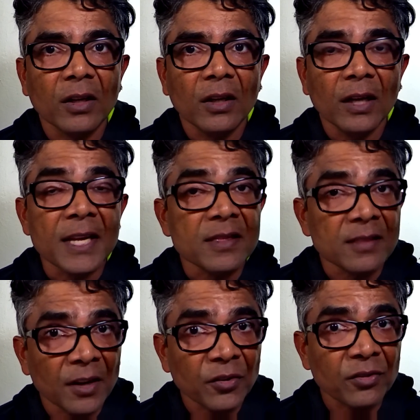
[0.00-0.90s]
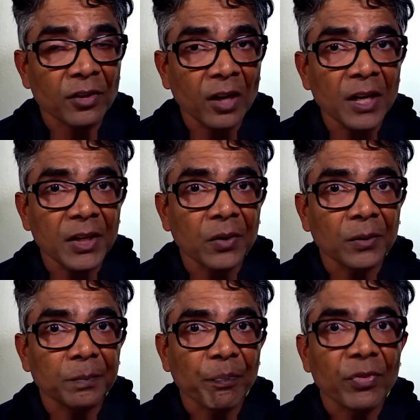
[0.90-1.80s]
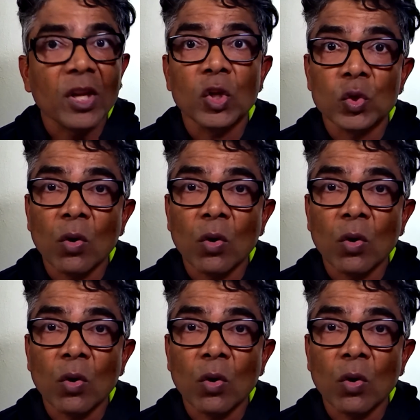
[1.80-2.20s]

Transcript: In that scenario, your